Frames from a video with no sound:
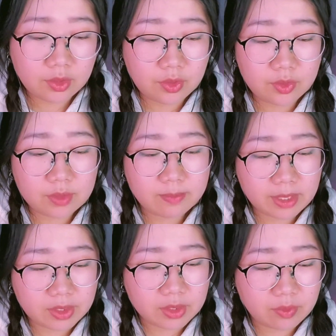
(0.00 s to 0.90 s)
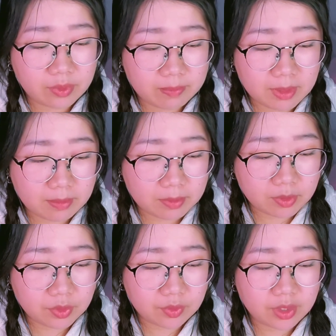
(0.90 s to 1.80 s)
You lose patience with
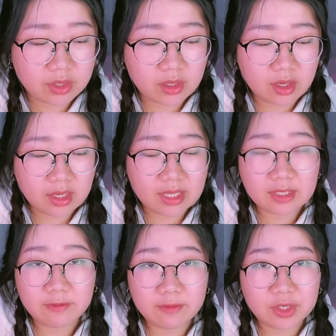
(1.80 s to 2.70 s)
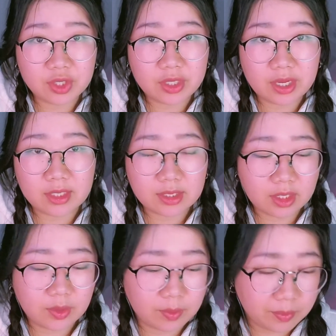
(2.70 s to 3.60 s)
people who are not as efficient
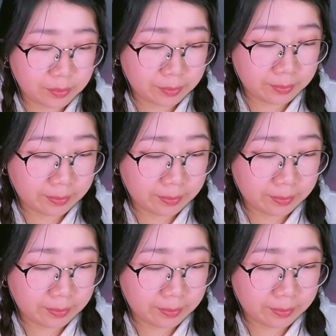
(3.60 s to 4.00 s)
as you.